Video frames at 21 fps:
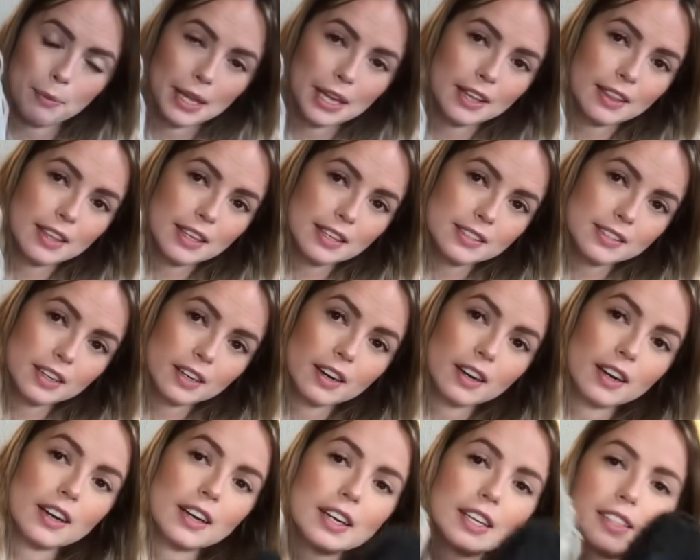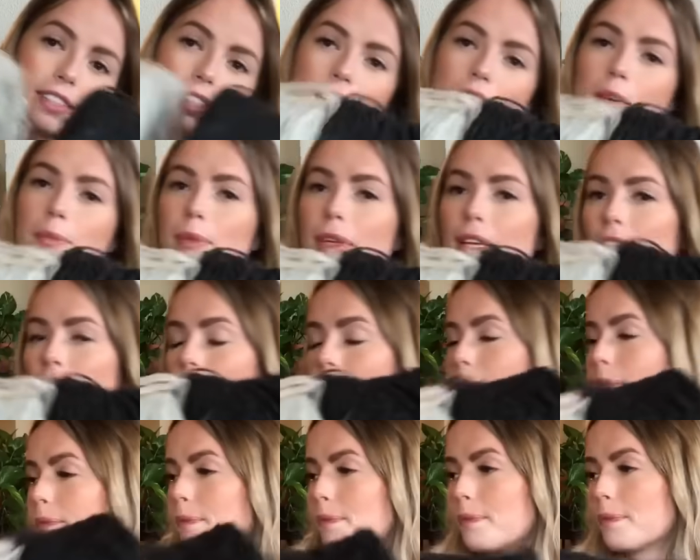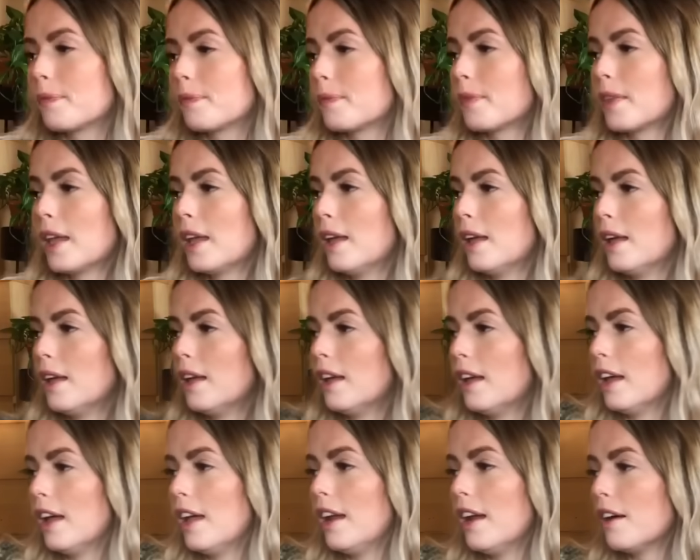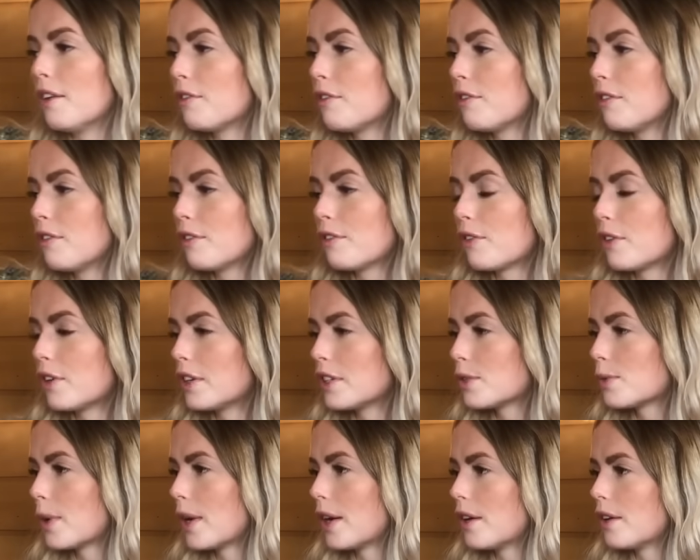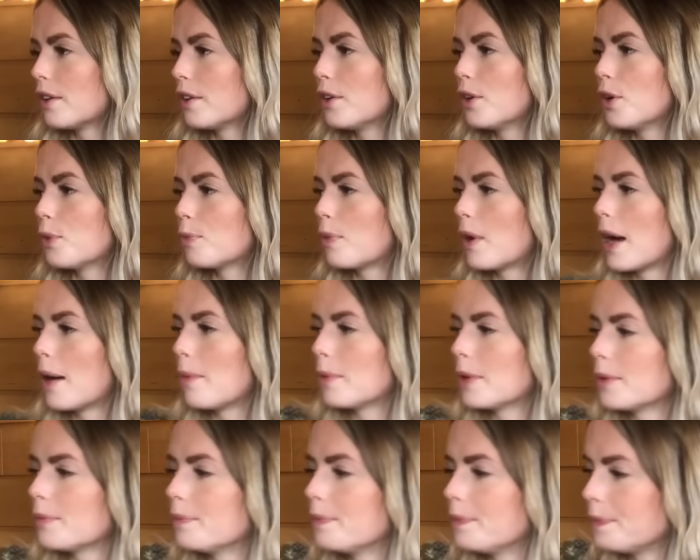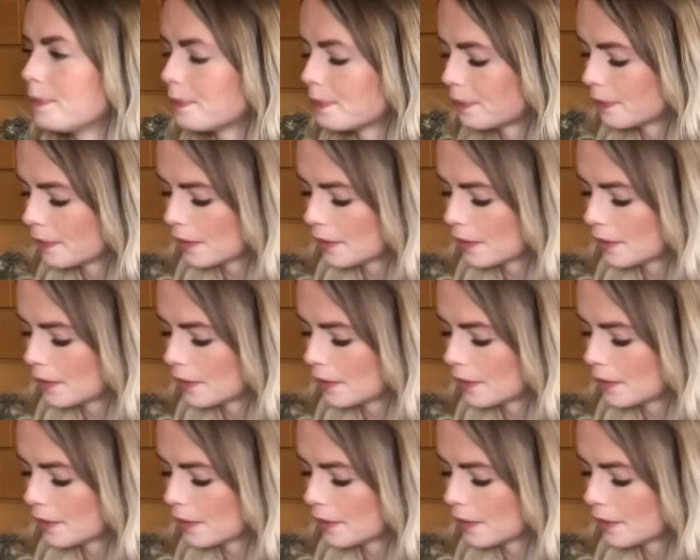how big these are, it's gonna be enough for a sweater, no problem.